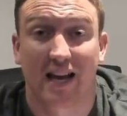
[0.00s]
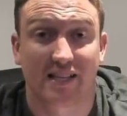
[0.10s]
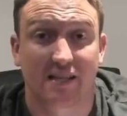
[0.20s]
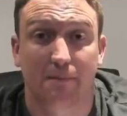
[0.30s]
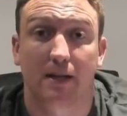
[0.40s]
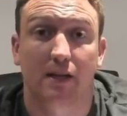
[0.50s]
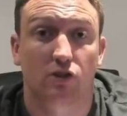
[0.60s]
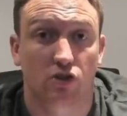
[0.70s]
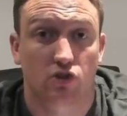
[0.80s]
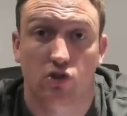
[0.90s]
and simply
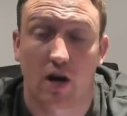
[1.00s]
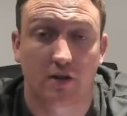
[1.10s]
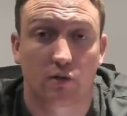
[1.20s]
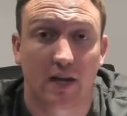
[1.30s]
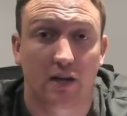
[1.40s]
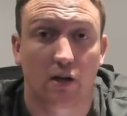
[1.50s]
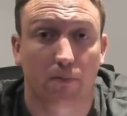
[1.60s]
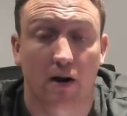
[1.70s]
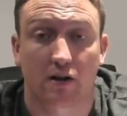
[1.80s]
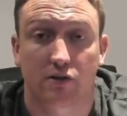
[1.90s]
just try to get your
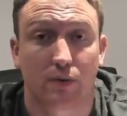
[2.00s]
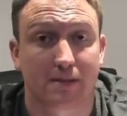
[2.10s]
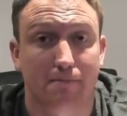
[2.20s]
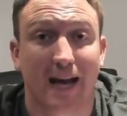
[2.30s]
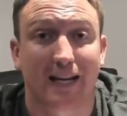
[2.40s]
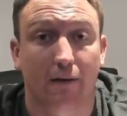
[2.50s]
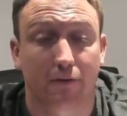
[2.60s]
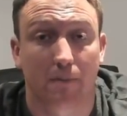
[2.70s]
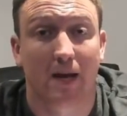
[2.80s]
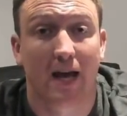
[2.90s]
product to as many of
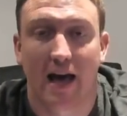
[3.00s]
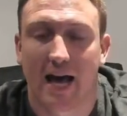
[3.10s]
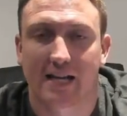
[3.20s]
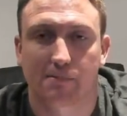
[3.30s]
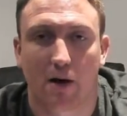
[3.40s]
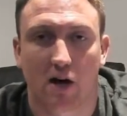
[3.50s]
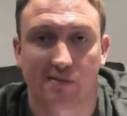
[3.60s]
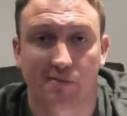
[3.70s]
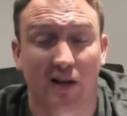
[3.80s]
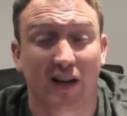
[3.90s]
them as
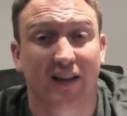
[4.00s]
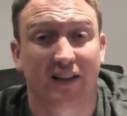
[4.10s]
possible.